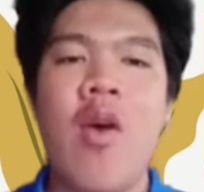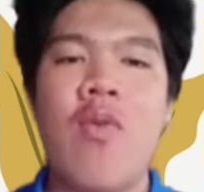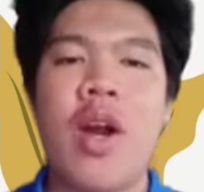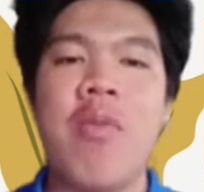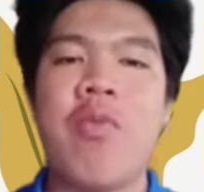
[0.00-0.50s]

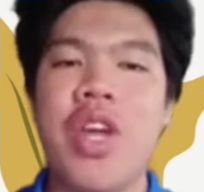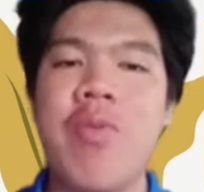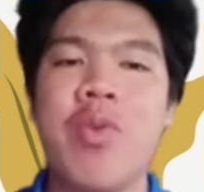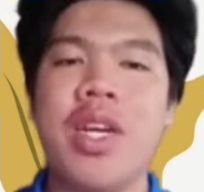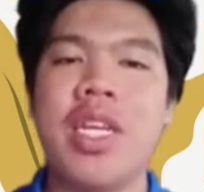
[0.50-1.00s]
from
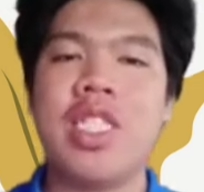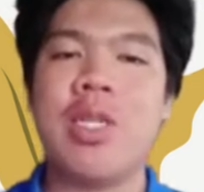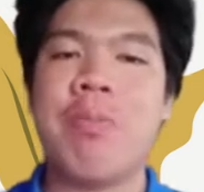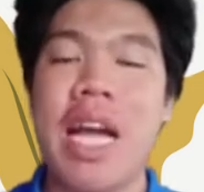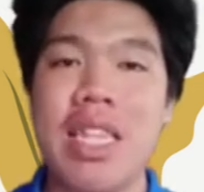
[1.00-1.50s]
framework to
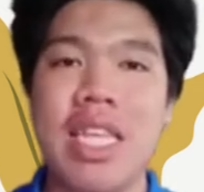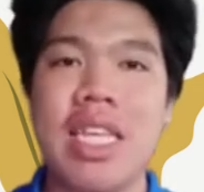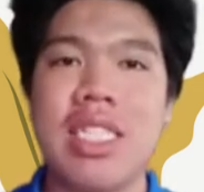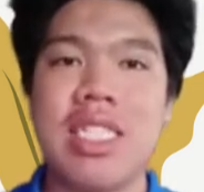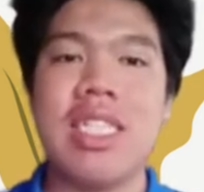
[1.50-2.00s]
practice,